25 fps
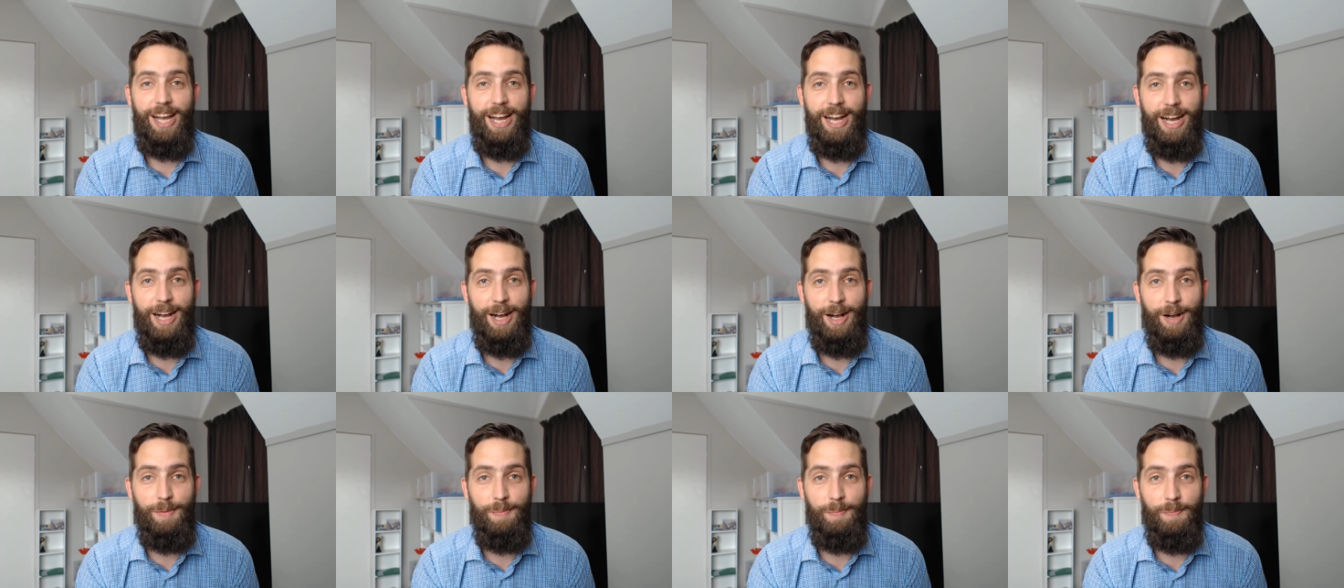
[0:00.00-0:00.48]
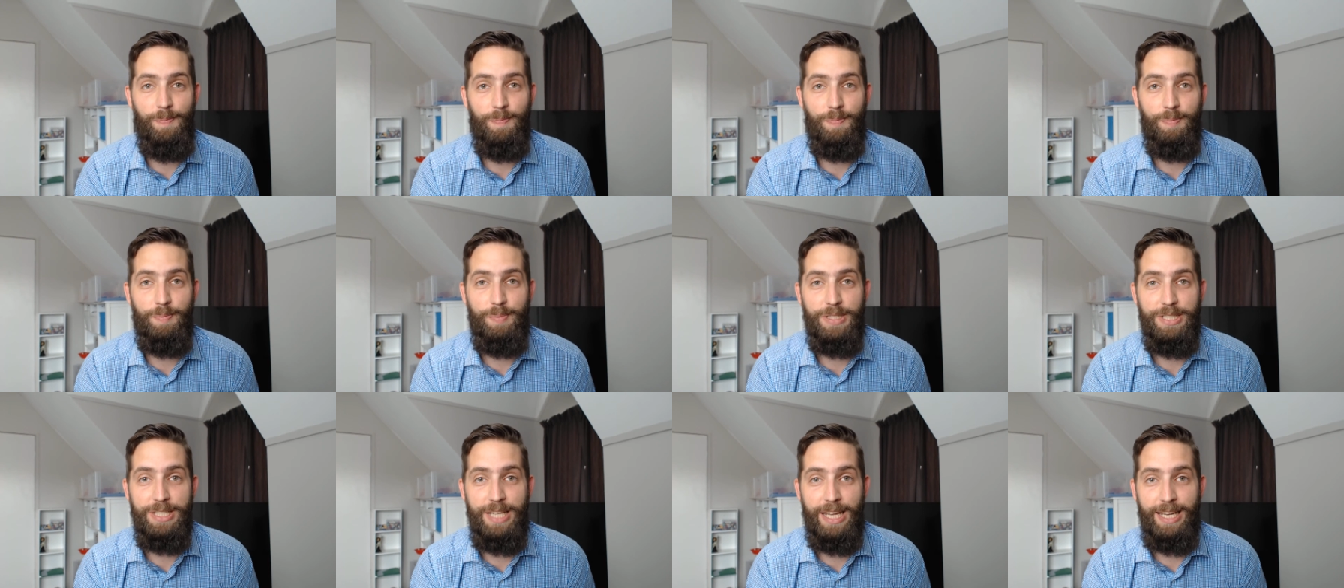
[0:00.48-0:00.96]

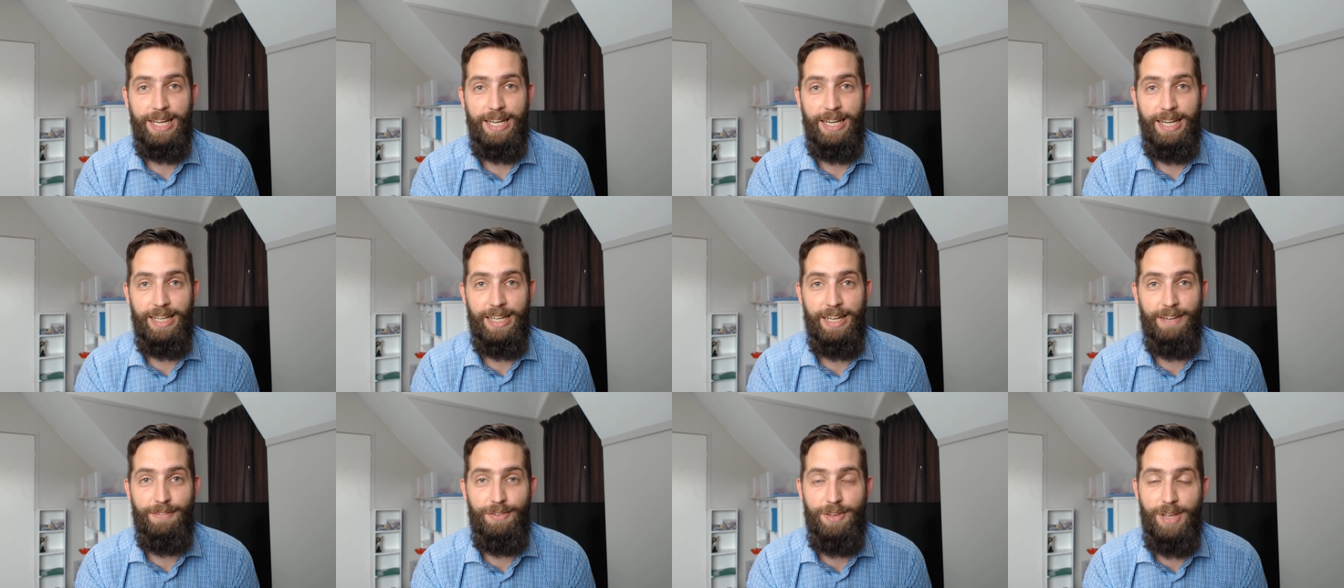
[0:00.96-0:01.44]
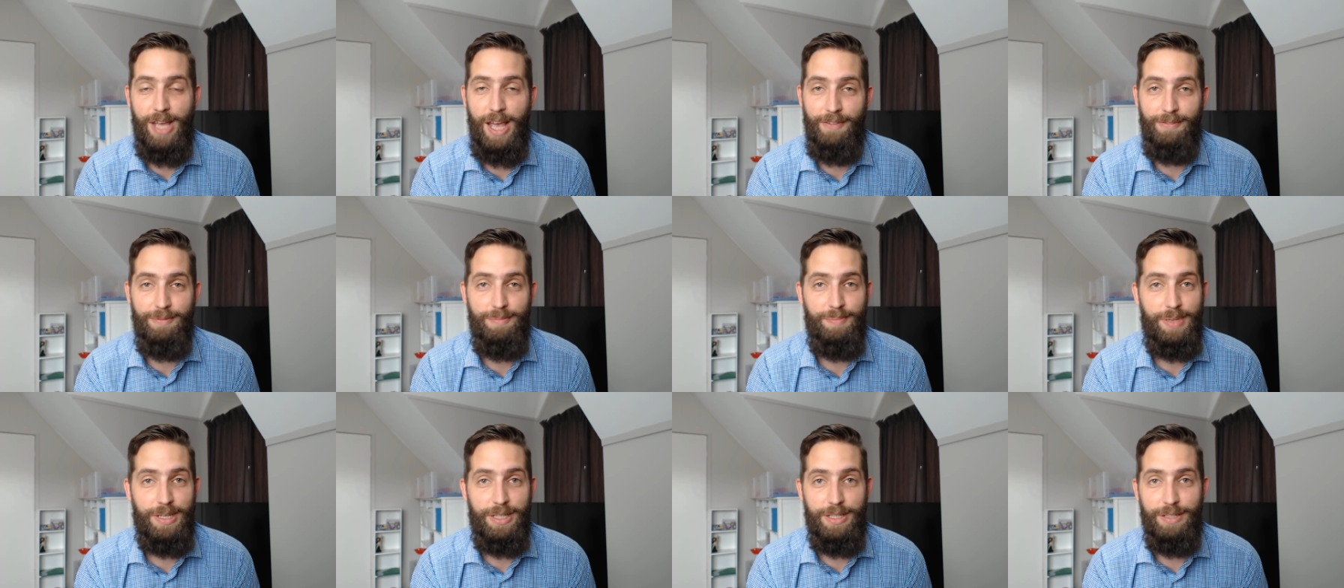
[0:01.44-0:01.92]
particularly if you
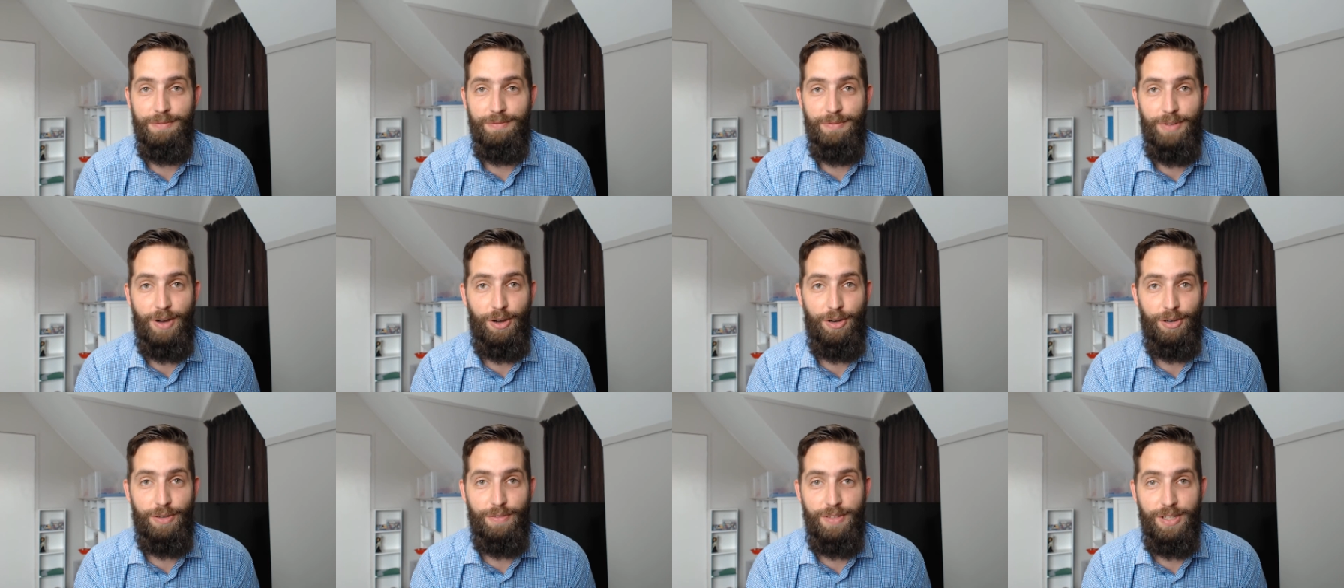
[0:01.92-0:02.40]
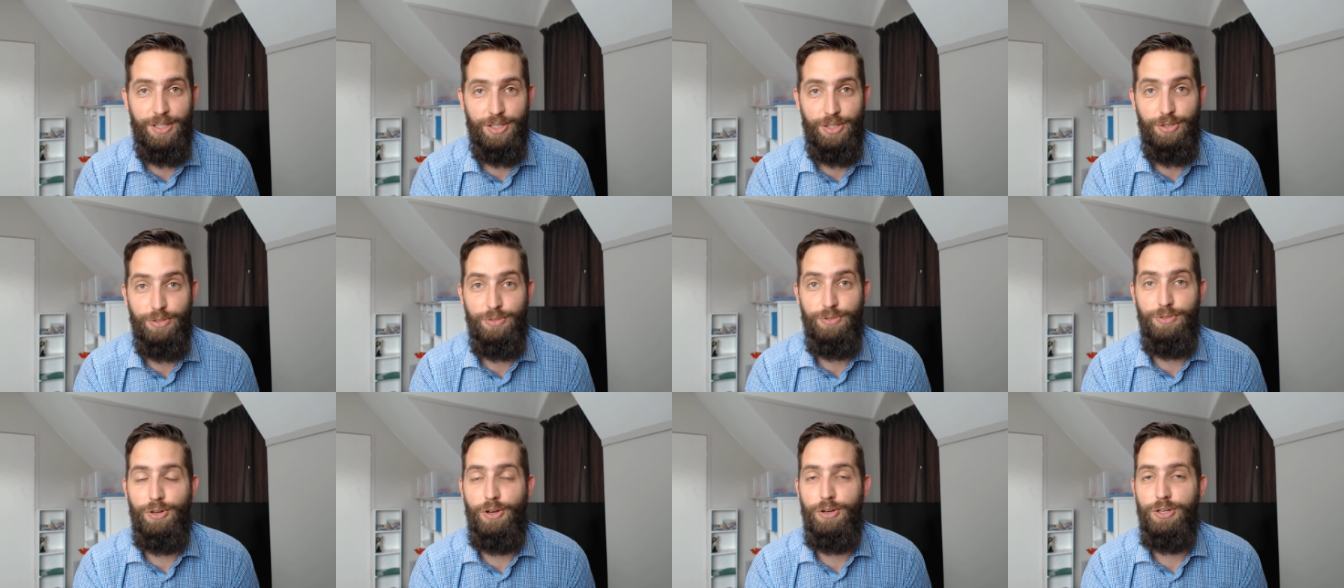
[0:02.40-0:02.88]
haven't been involved, as
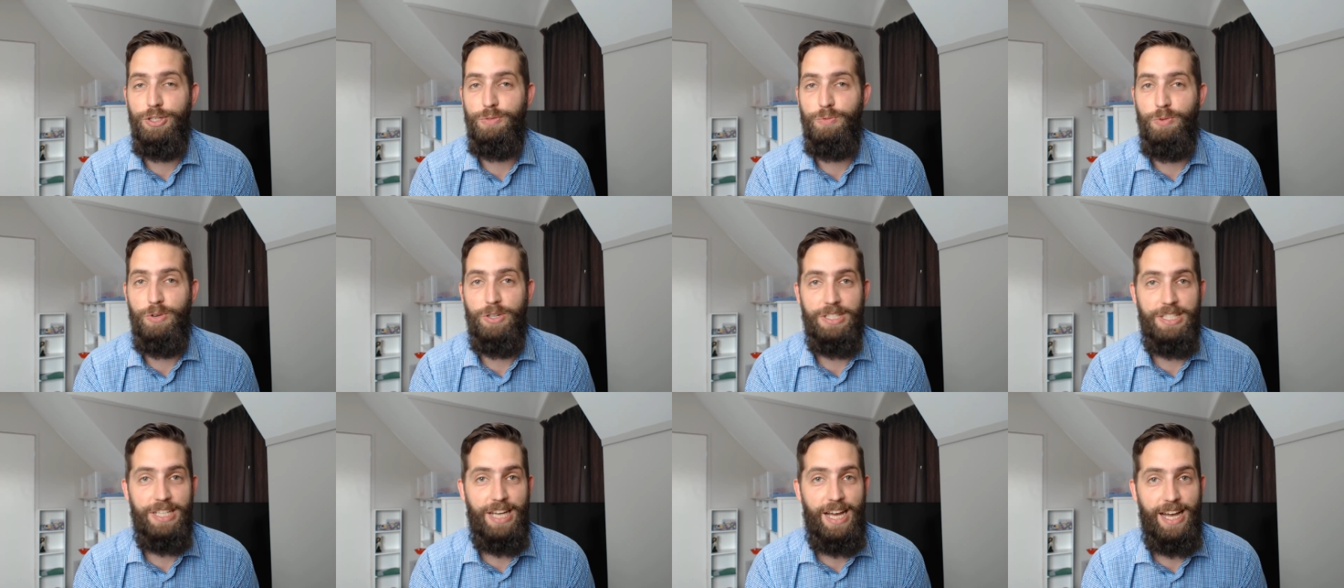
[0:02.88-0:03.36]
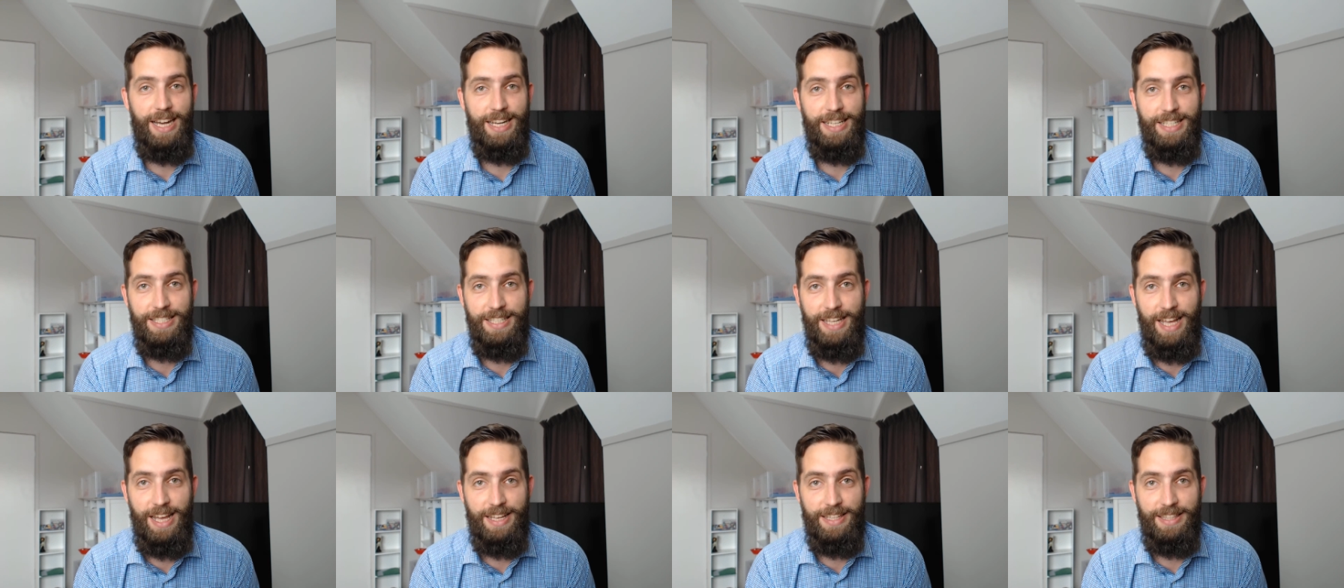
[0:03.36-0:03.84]
who knows what
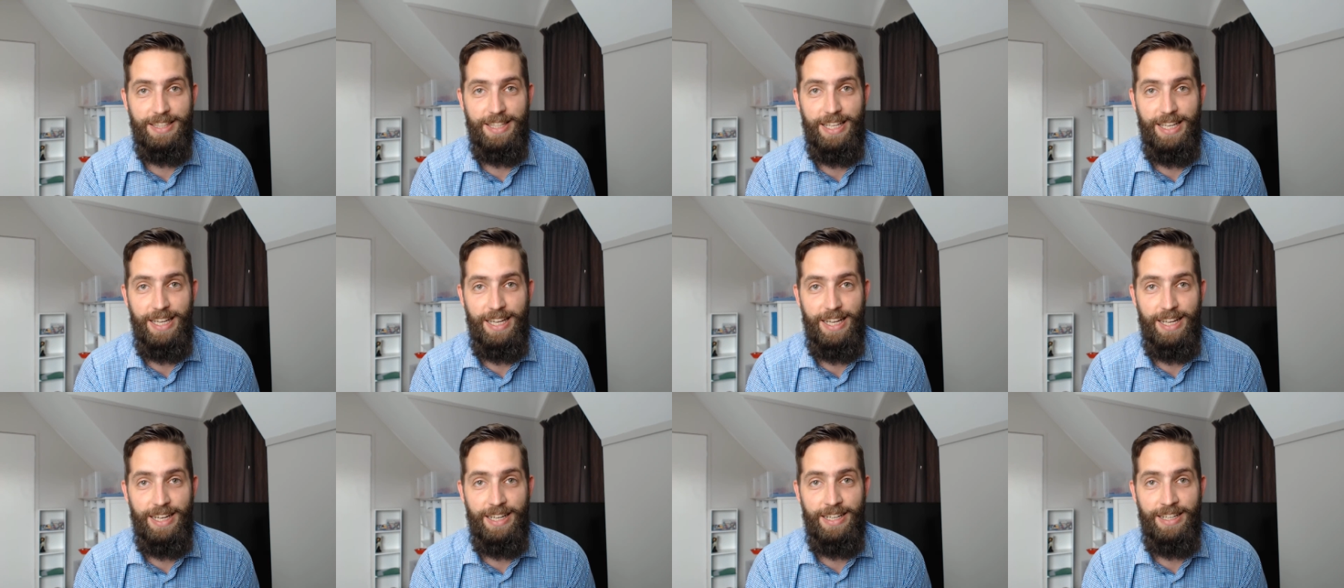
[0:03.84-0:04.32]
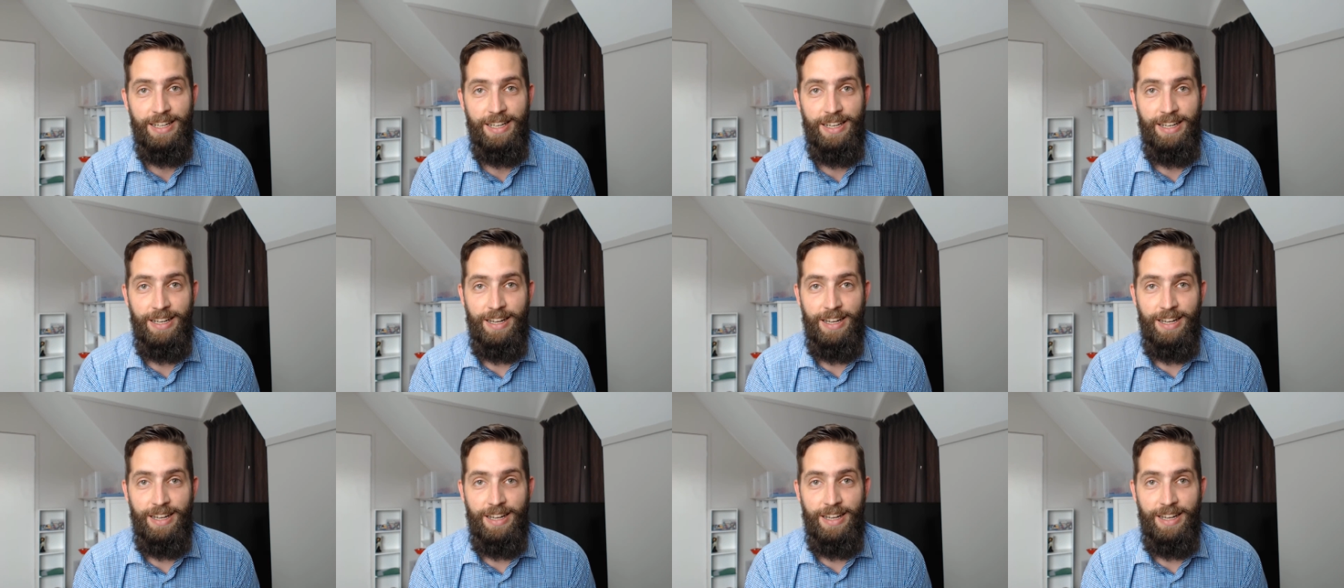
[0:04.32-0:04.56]
data's out there,